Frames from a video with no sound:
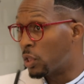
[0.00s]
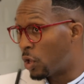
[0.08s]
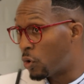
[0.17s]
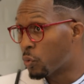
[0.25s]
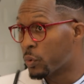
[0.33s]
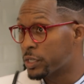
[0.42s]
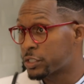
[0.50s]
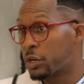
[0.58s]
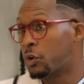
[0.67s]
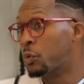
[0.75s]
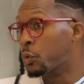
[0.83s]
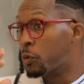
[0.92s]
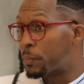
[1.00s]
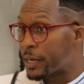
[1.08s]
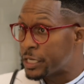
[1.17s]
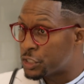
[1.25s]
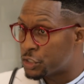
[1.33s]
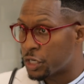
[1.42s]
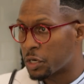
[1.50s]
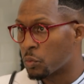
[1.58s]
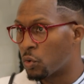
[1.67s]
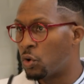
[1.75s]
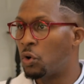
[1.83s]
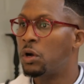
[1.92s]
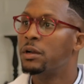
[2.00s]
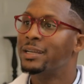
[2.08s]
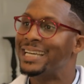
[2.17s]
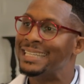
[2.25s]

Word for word: low-risk group in general.